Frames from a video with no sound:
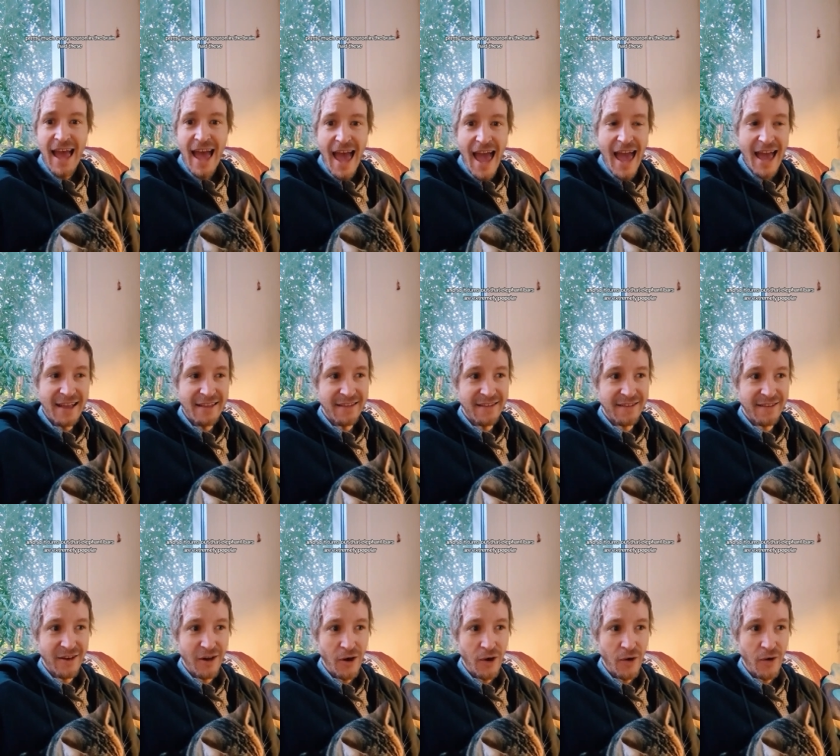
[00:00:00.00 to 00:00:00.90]
And
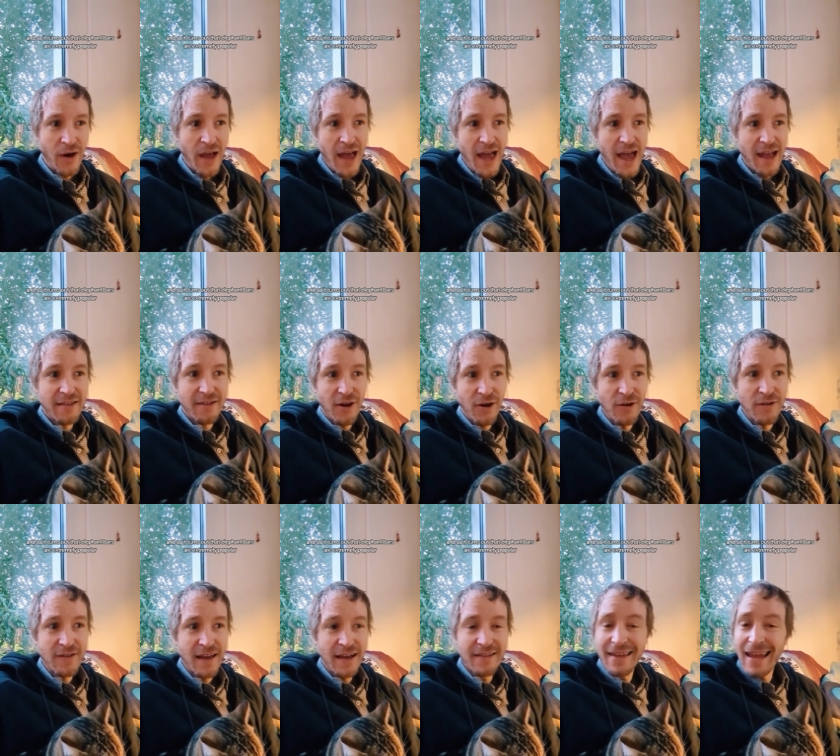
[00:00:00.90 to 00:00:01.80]
so it turns
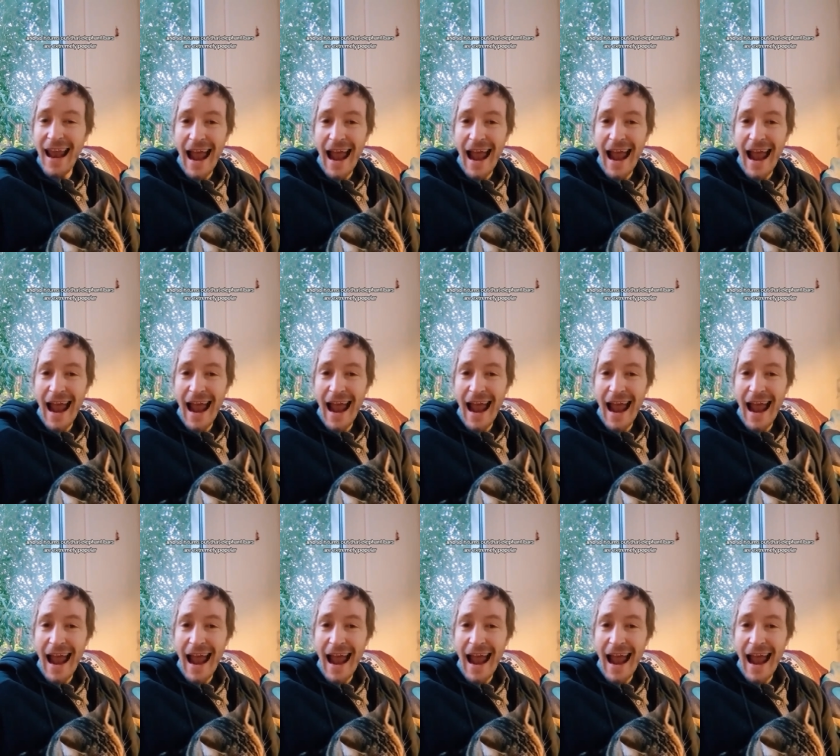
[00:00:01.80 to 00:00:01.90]
out that